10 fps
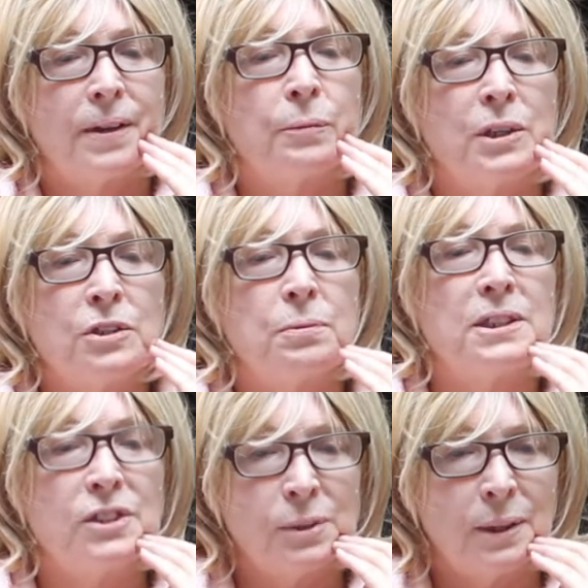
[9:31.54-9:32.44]
once we
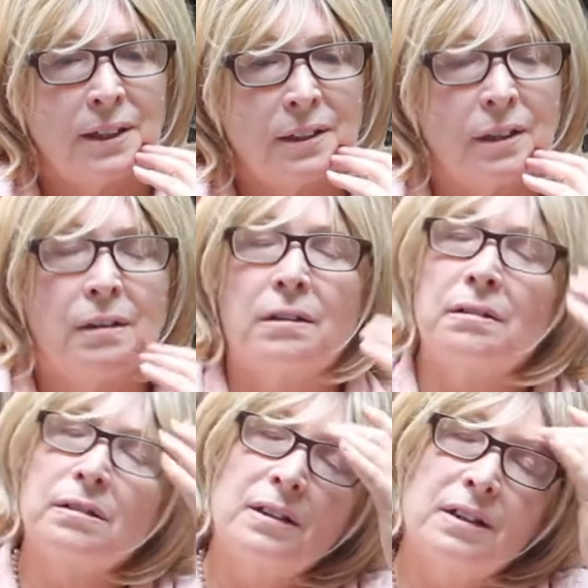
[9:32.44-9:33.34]
do it,
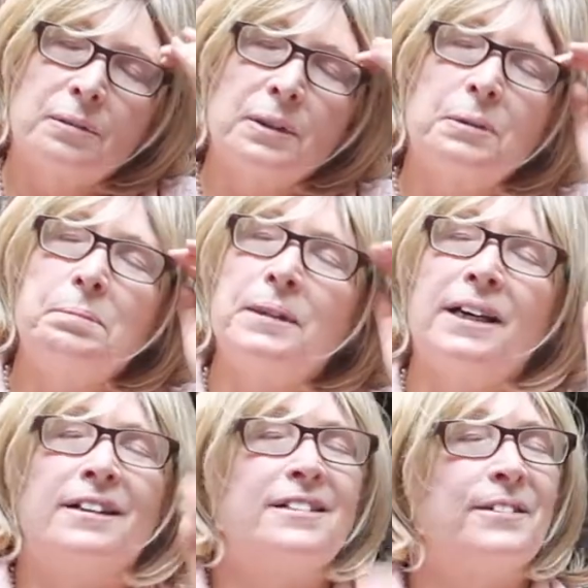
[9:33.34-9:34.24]
we will be
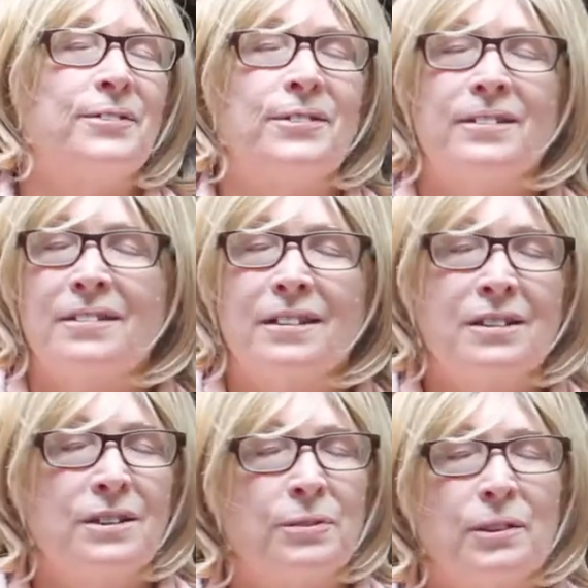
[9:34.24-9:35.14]
on a different
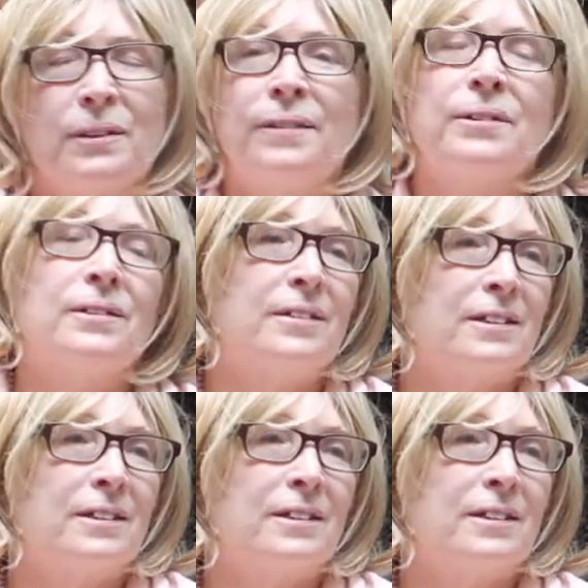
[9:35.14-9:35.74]
level.